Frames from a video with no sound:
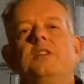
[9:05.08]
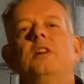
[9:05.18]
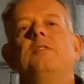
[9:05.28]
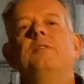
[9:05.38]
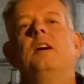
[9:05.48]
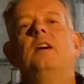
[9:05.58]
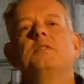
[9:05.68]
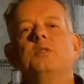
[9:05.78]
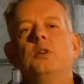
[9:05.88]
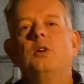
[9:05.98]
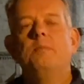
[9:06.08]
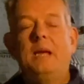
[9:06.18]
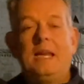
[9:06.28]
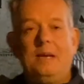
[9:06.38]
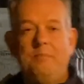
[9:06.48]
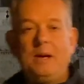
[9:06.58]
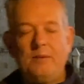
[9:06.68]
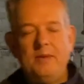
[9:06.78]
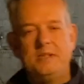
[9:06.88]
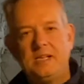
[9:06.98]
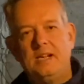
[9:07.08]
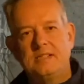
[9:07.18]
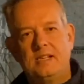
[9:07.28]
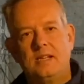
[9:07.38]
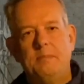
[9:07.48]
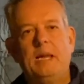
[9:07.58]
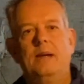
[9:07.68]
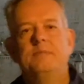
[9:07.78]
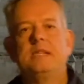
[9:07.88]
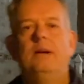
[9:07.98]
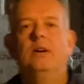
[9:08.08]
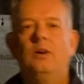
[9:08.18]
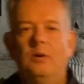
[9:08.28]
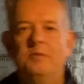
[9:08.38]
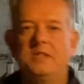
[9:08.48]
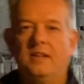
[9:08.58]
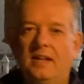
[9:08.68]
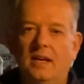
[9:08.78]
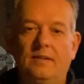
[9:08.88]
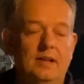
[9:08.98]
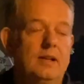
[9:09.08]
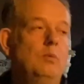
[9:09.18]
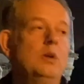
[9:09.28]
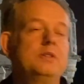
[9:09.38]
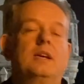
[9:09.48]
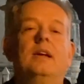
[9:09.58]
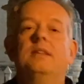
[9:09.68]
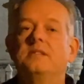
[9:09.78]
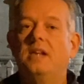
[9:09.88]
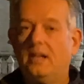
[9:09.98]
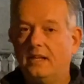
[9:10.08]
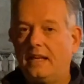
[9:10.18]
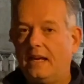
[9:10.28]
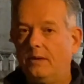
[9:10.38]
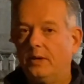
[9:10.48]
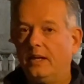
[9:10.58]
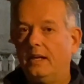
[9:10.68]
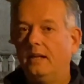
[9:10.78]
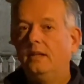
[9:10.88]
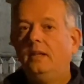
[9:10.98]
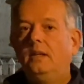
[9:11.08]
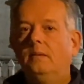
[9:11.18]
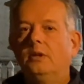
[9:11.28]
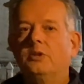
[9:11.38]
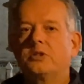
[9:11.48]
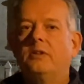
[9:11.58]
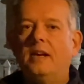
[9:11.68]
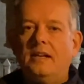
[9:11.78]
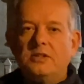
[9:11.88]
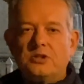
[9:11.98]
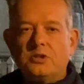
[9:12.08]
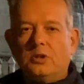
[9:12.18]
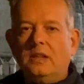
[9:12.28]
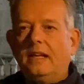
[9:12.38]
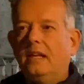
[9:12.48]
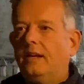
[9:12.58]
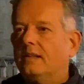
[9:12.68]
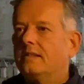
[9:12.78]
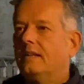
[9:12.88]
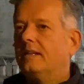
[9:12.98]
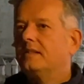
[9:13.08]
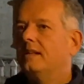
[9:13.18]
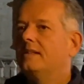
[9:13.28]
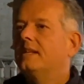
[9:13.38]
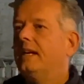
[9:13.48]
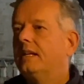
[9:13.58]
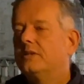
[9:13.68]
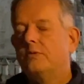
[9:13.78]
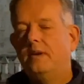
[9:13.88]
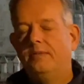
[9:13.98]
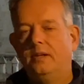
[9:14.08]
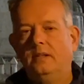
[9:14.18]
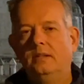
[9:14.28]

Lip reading: off our tour of Belém, back where we started at the Belém Tower, obviously in the evening, and once again there's hardly anyone here. Looks great, subtly lit next to the Tagus River.